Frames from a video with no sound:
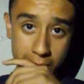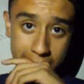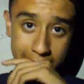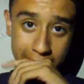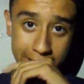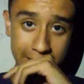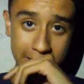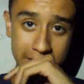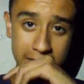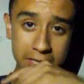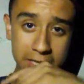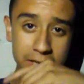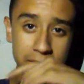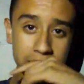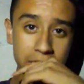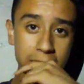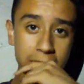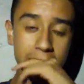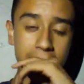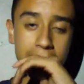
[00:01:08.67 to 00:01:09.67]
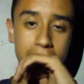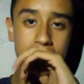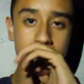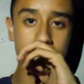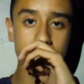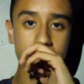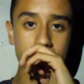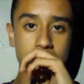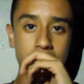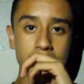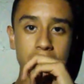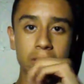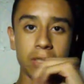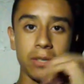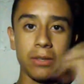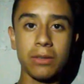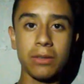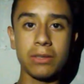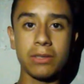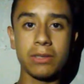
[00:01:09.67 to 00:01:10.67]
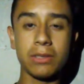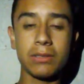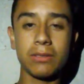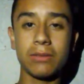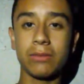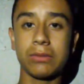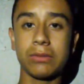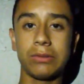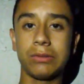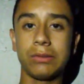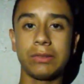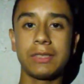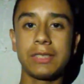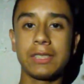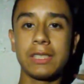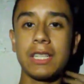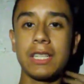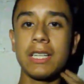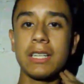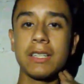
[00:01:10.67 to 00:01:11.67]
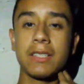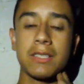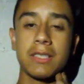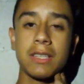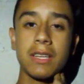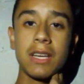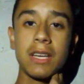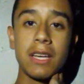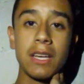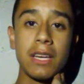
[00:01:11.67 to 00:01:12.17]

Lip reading: And honestly, it sucks.